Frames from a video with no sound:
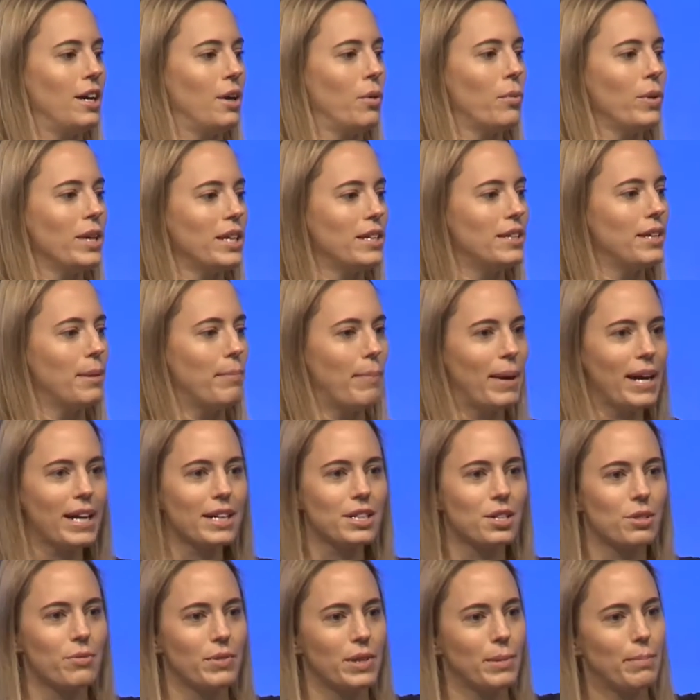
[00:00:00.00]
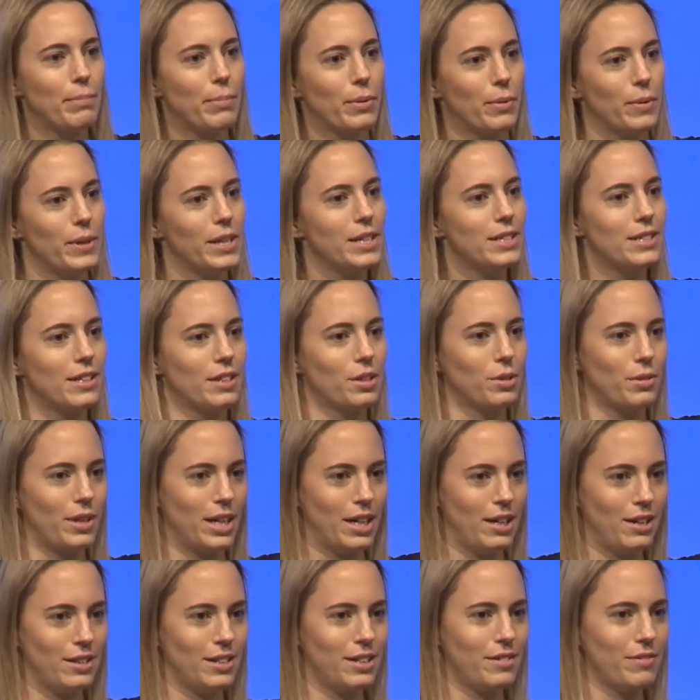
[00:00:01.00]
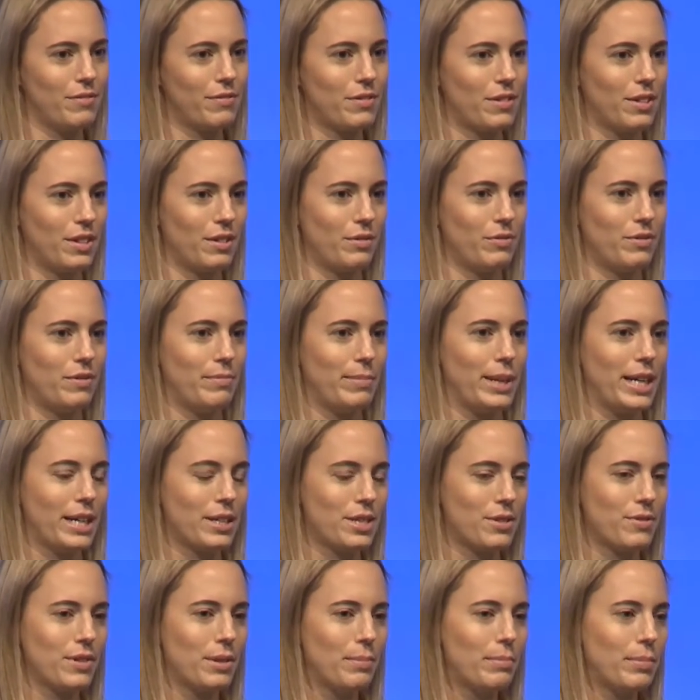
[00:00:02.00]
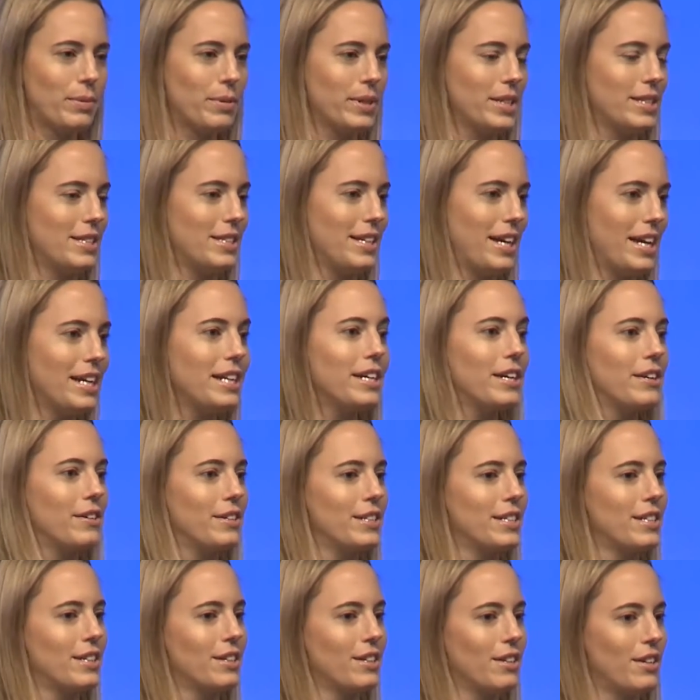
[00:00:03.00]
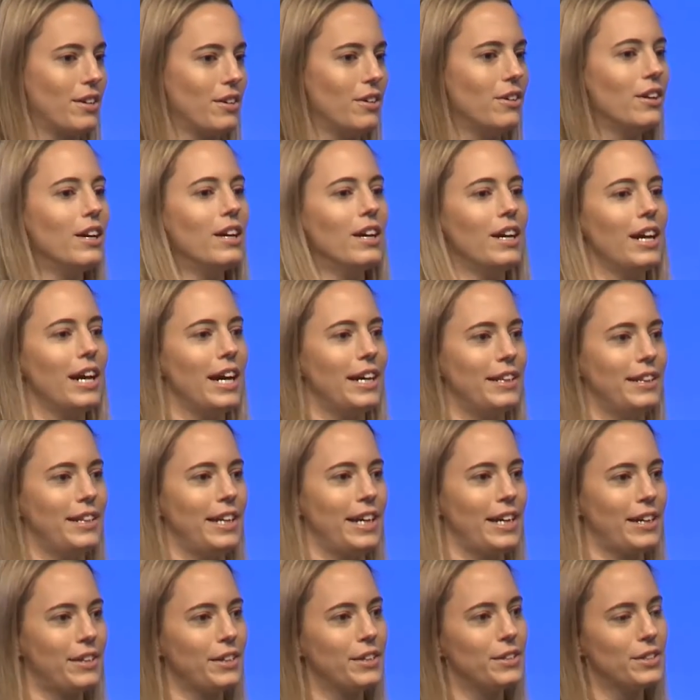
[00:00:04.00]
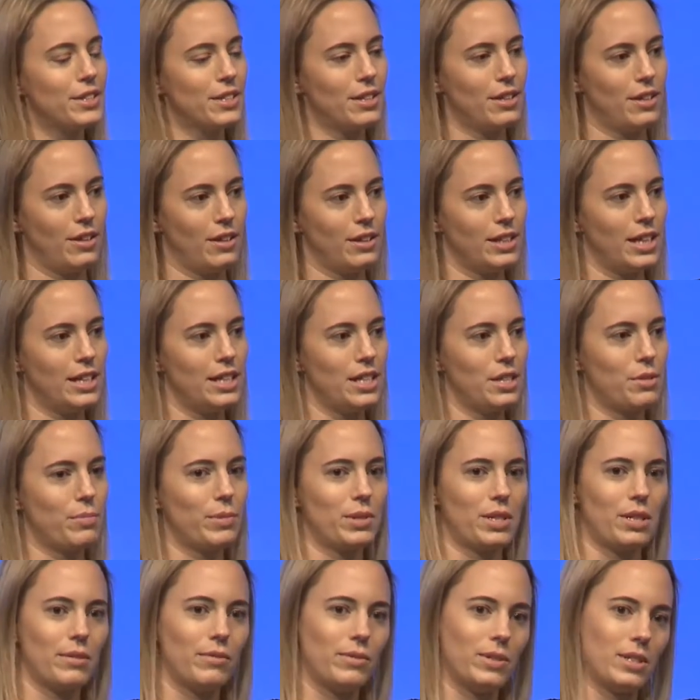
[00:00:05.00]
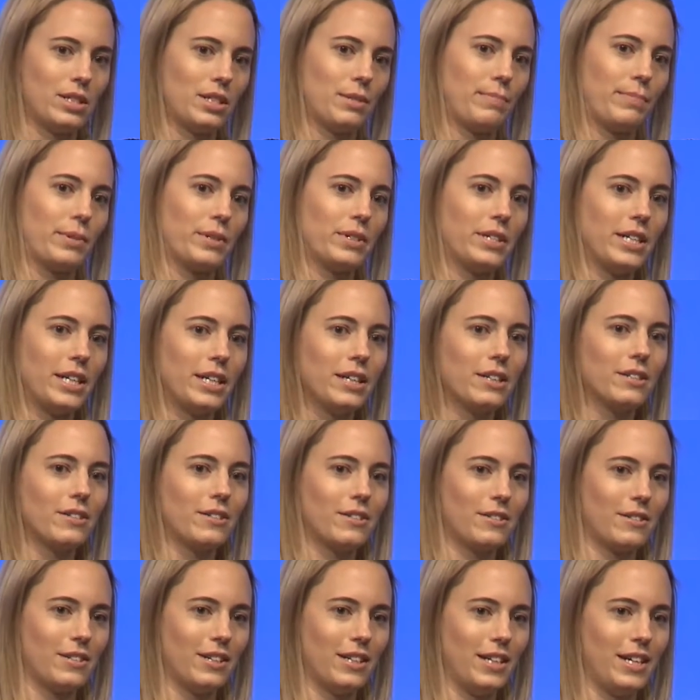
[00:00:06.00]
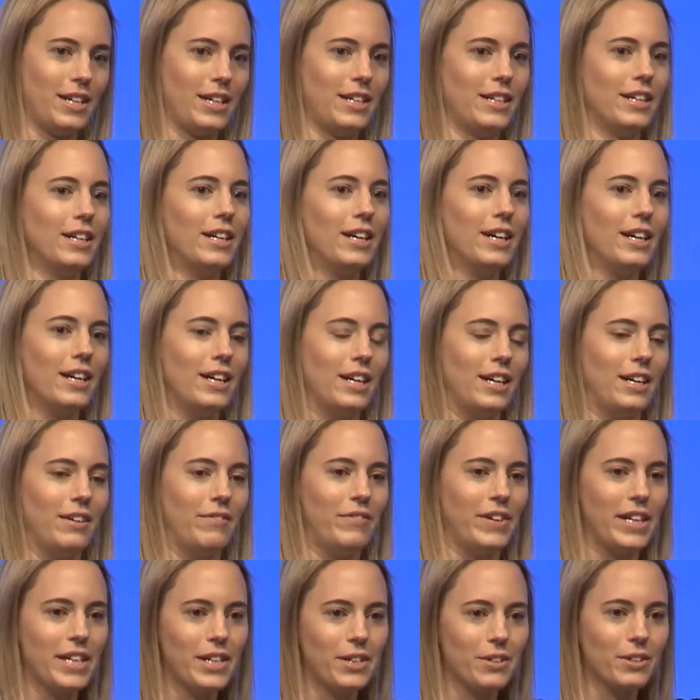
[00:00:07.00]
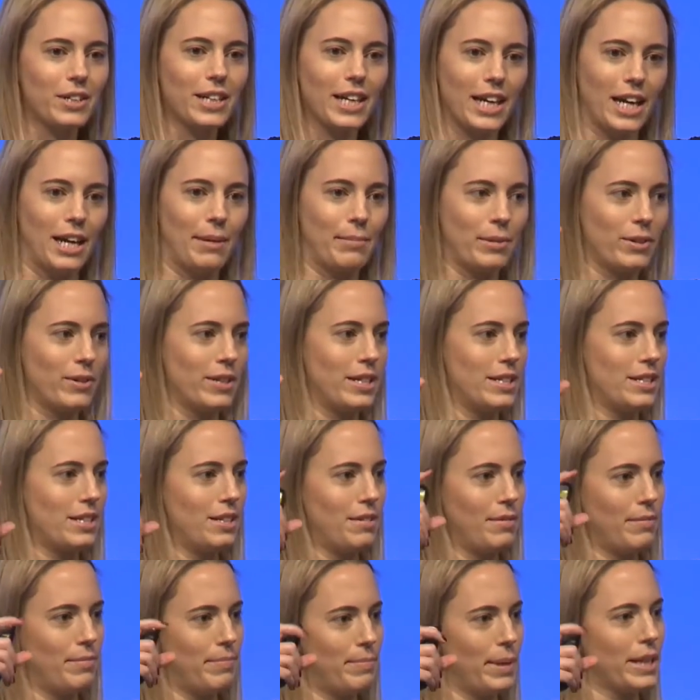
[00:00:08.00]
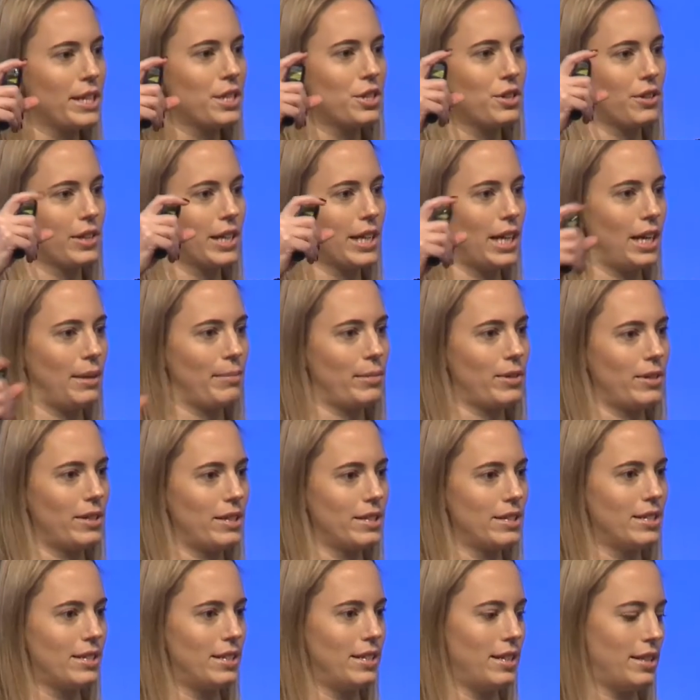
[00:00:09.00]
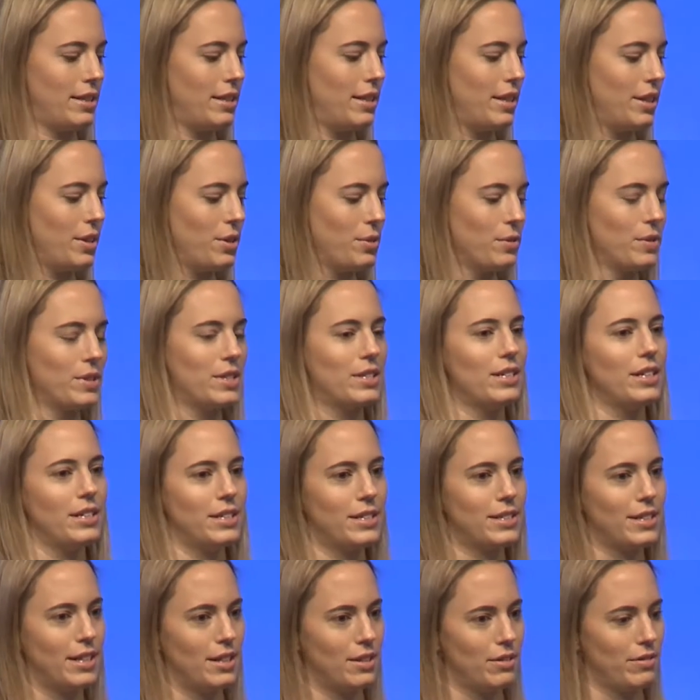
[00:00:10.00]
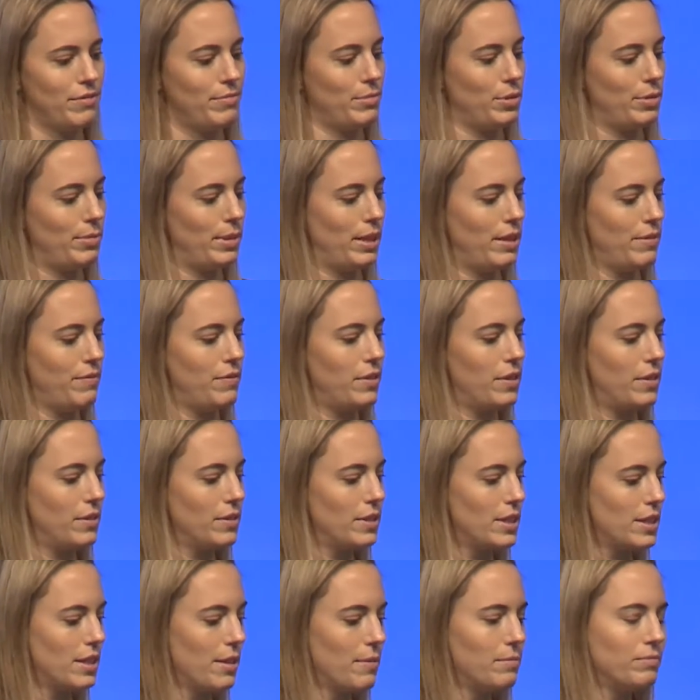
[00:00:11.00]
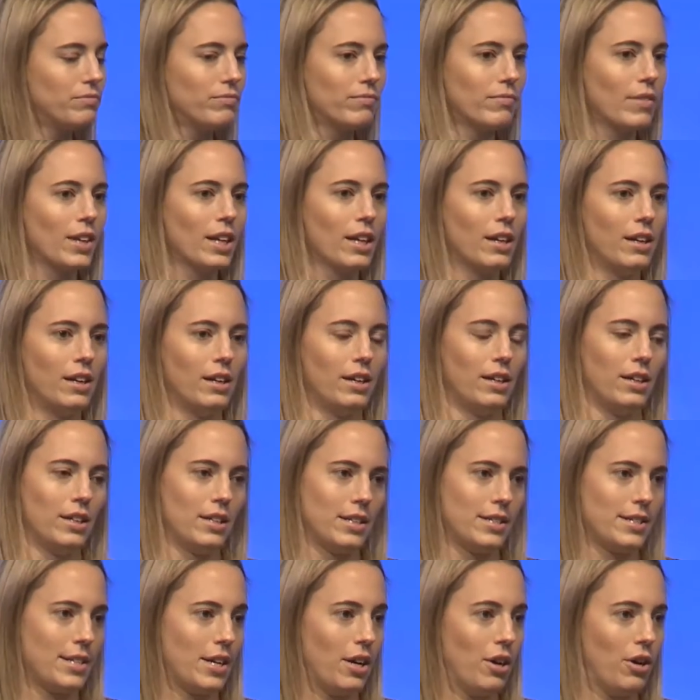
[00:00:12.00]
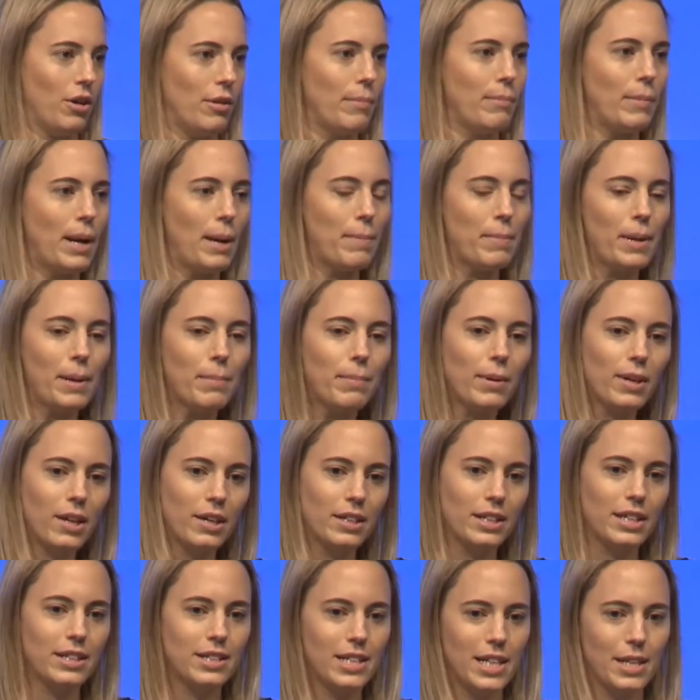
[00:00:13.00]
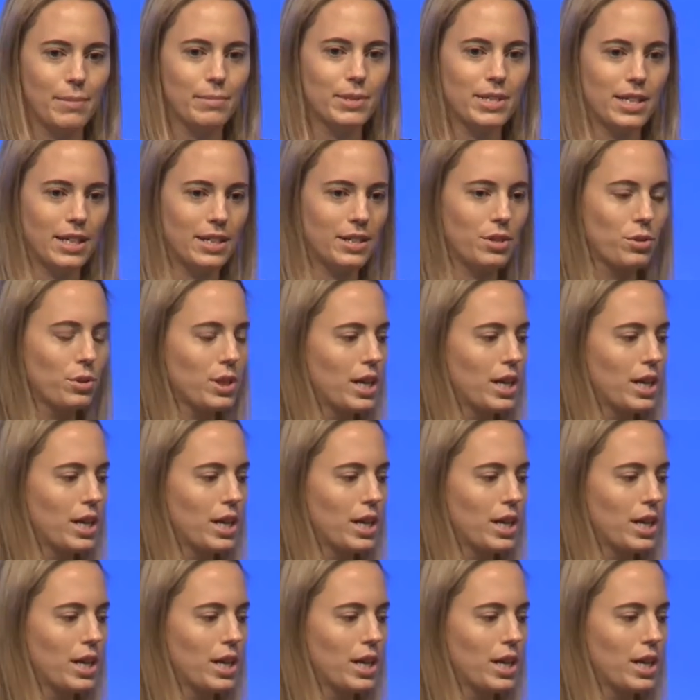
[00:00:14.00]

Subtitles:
with the Backstreet Boys, a crowd in front of Backstreet Boys 10 years ago. And there you saw that it was particularly video cameras and picture cameras that they used instead of mobile phones. So my people on the team said, you